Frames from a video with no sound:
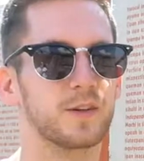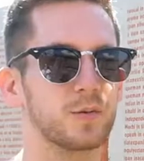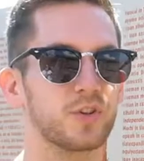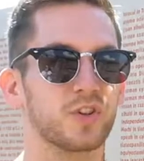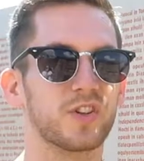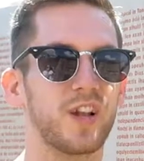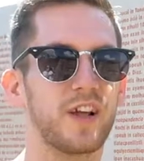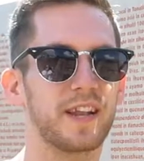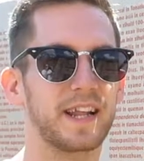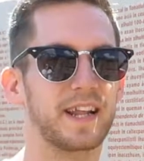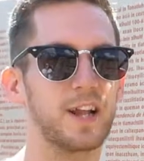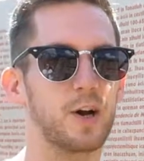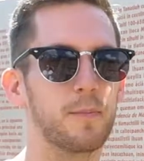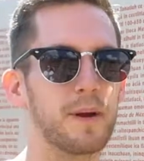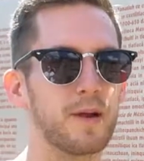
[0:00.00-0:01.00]
We're just learning a
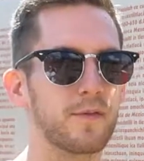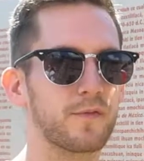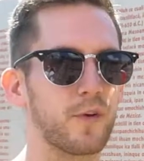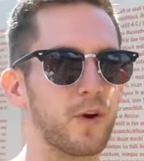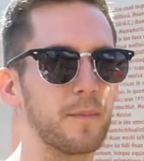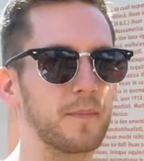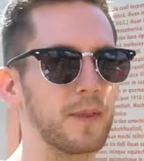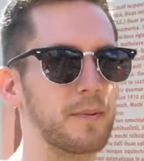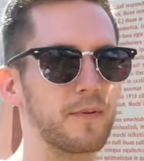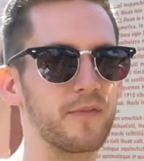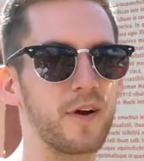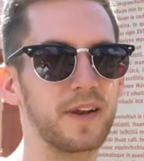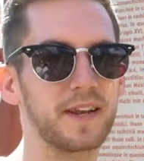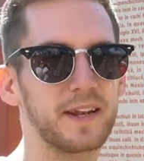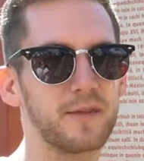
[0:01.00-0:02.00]
little bit from the
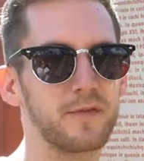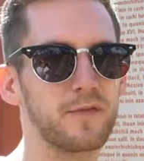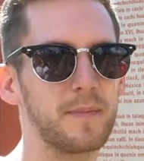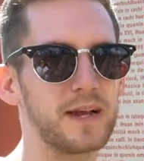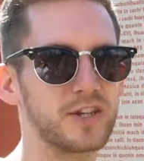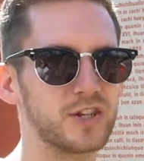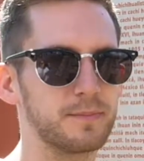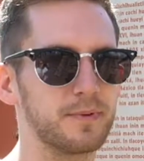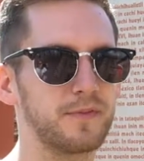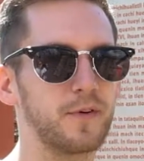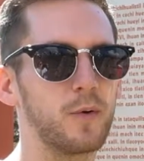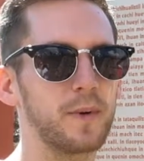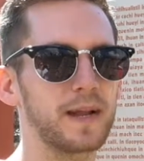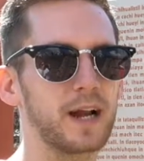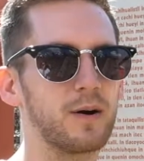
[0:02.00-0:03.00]
provided information
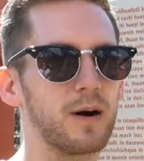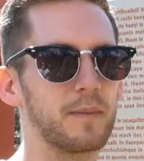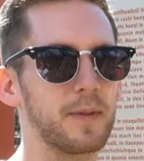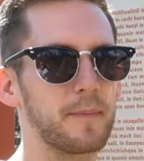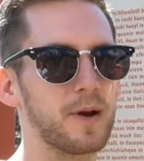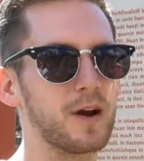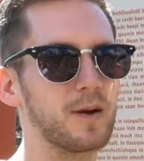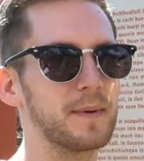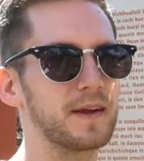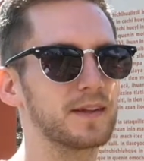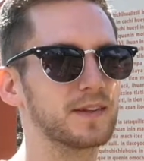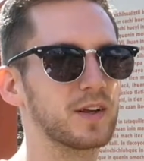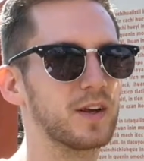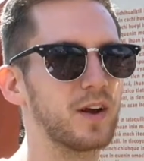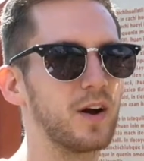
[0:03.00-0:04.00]
before we go up the Pyramid
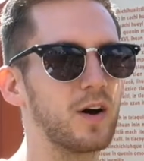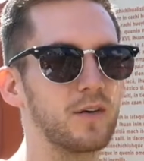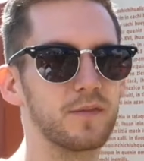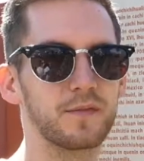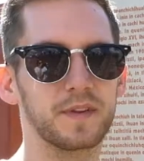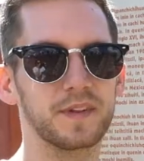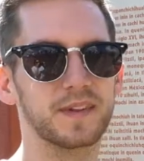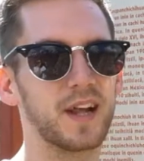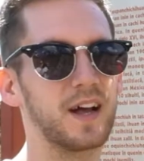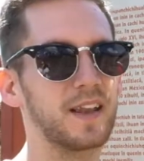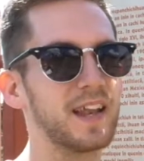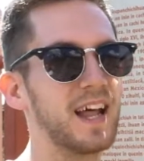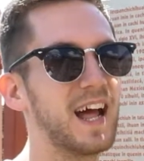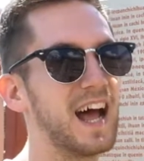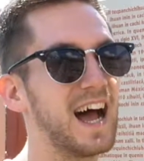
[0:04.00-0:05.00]
of the
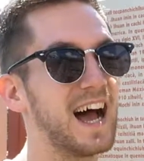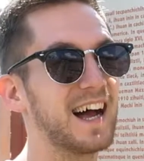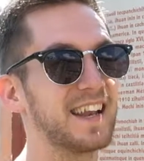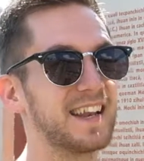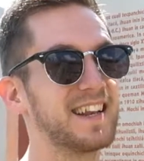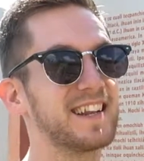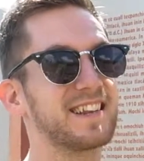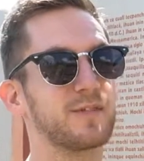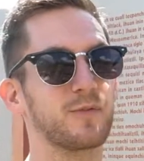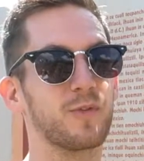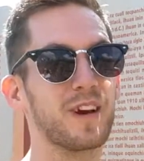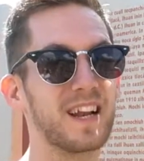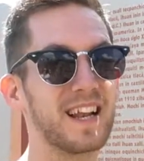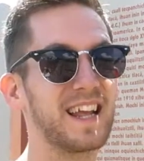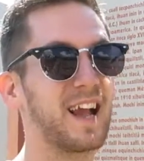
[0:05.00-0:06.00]
Sun, and it is
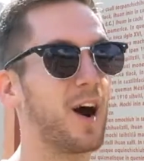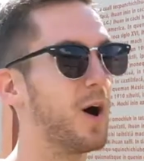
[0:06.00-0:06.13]
really